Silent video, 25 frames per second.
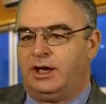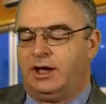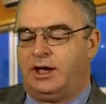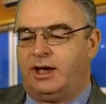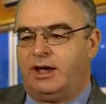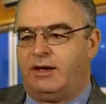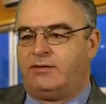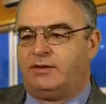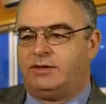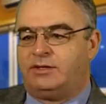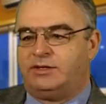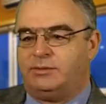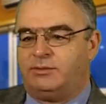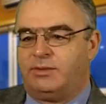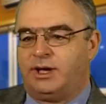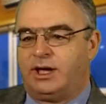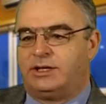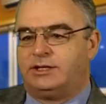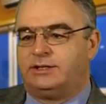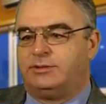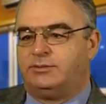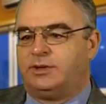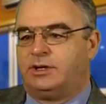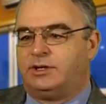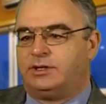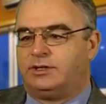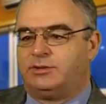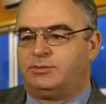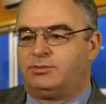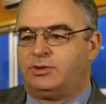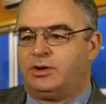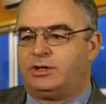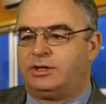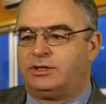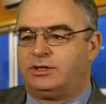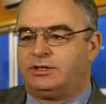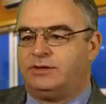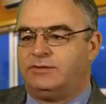are having to maximize the
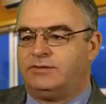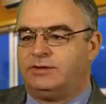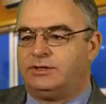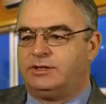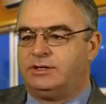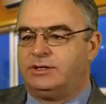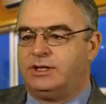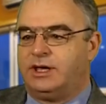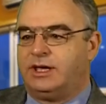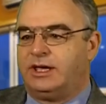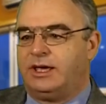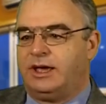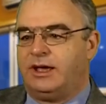productivity they